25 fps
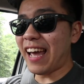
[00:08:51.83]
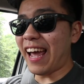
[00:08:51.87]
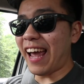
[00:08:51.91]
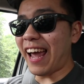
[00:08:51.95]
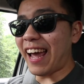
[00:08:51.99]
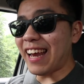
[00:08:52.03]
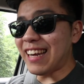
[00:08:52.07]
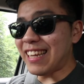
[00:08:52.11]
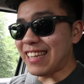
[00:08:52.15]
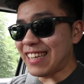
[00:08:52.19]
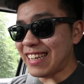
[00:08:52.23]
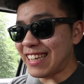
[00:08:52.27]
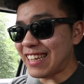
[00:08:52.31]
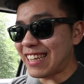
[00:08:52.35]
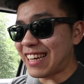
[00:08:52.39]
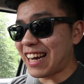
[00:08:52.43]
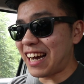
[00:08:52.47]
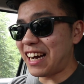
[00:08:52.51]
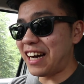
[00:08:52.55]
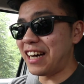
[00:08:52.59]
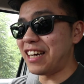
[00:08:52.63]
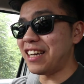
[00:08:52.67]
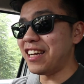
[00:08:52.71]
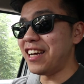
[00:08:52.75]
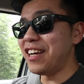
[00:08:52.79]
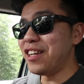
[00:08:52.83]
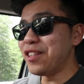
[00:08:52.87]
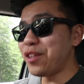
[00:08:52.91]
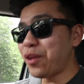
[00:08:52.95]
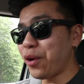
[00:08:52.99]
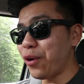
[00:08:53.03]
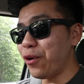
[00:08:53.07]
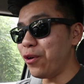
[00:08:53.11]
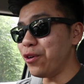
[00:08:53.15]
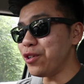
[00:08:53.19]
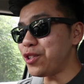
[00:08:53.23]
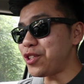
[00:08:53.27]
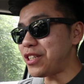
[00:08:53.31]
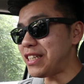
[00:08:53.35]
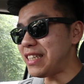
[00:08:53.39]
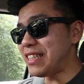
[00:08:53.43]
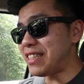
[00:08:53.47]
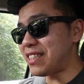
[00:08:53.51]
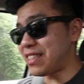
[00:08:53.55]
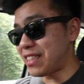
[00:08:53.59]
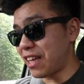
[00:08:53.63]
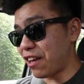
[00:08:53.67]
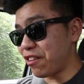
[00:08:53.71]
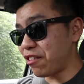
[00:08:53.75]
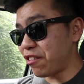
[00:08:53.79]
and he got a
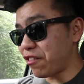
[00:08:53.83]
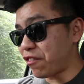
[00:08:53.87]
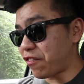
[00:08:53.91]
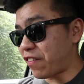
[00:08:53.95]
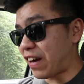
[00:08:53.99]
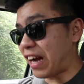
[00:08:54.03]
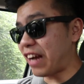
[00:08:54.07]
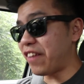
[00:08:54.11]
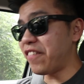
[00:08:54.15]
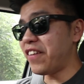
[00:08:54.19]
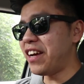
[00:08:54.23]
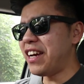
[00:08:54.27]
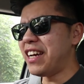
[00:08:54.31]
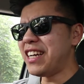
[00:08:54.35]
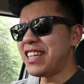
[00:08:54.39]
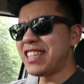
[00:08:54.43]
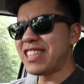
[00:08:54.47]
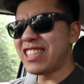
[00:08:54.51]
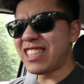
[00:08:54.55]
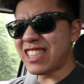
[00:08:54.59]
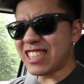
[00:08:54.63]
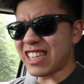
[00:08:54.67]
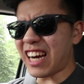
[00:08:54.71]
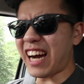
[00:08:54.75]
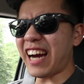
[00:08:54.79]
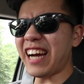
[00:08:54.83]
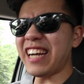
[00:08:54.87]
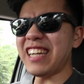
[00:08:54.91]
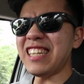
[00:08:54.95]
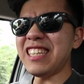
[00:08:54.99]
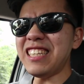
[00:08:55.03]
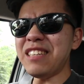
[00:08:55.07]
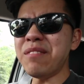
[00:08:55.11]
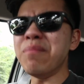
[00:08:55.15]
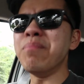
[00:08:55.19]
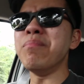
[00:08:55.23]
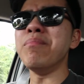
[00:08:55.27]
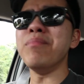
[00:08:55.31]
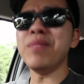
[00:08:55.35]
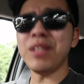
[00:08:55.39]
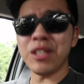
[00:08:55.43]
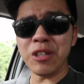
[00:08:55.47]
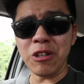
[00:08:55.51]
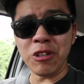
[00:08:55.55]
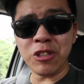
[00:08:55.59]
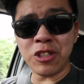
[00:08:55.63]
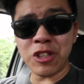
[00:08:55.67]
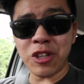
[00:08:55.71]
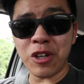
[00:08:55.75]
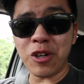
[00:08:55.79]
2375 shiny
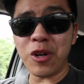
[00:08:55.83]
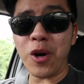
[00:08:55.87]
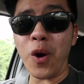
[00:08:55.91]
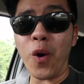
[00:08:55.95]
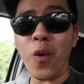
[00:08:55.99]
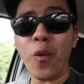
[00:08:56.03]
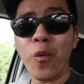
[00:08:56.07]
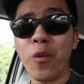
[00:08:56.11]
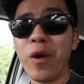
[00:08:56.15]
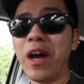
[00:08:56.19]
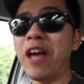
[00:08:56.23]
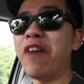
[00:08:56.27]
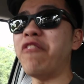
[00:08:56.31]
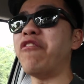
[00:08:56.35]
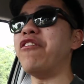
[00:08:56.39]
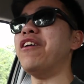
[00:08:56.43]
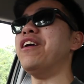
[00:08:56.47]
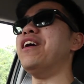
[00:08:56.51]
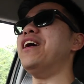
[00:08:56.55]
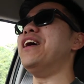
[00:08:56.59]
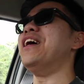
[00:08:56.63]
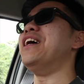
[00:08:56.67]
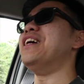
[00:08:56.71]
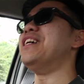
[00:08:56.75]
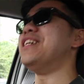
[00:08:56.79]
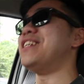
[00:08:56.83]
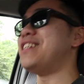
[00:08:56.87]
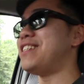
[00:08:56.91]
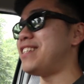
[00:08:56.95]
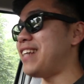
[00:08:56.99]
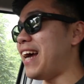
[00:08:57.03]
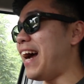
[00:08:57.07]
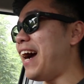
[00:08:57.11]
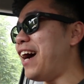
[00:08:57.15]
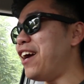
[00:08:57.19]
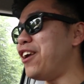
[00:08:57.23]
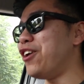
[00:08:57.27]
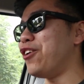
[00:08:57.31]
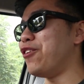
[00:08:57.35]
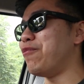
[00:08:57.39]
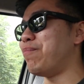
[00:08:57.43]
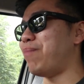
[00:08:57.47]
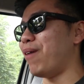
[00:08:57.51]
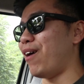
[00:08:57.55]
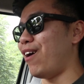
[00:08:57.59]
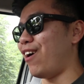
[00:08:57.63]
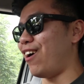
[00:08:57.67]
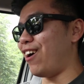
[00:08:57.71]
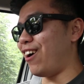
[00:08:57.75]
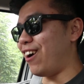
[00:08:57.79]
Mewtwo with Shadow
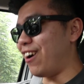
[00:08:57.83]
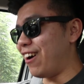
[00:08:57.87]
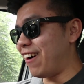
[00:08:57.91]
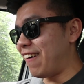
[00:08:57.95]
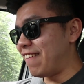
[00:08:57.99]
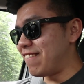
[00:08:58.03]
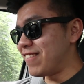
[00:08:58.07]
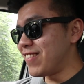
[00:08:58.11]
Ball!